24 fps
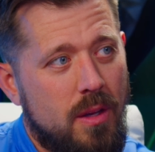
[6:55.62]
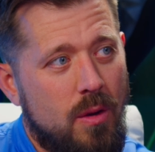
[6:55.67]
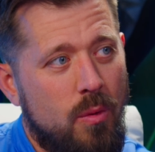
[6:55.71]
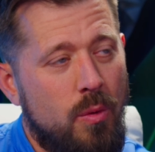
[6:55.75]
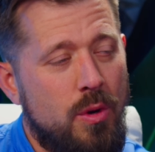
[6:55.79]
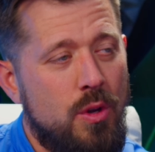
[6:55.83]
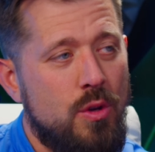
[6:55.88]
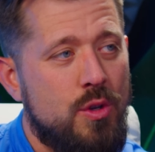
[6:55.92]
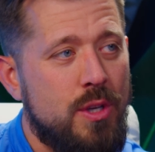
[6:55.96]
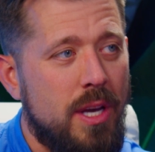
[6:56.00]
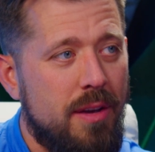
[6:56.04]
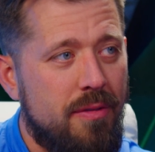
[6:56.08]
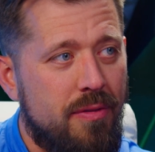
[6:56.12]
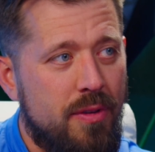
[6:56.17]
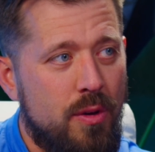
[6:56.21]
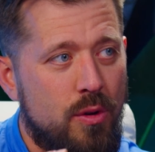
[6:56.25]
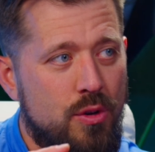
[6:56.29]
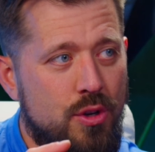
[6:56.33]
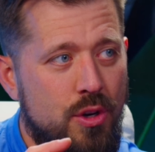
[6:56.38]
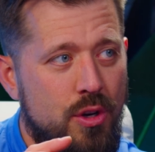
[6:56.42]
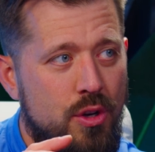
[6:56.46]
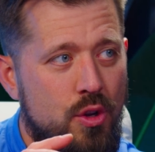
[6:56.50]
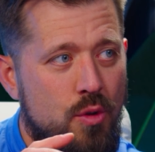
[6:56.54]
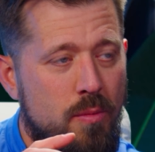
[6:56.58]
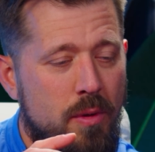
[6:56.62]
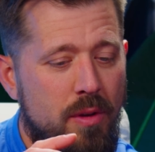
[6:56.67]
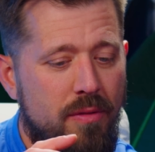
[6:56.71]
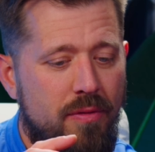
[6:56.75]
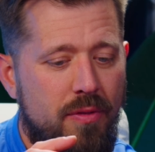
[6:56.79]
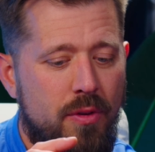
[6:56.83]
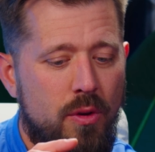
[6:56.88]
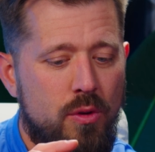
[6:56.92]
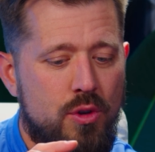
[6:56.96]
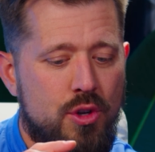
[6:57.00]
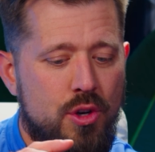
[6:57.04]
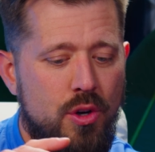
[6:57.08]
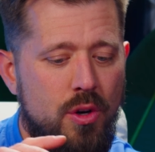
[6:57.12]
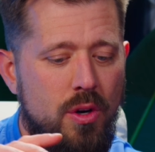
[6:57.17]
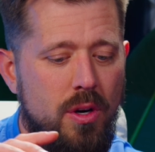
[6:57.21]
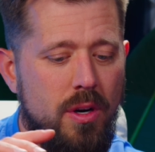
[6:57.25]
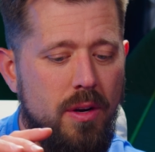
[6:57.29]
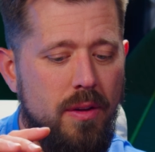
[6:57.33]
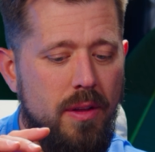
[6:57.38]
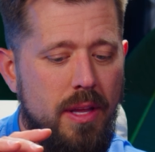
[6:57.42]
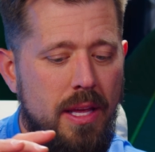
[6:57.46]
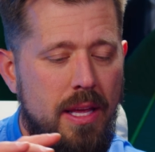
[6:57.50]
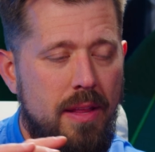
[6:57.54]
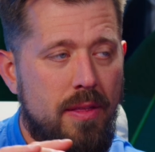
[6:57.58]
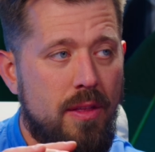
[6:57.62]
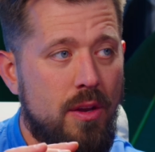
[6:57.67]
When you say future, do you mean future in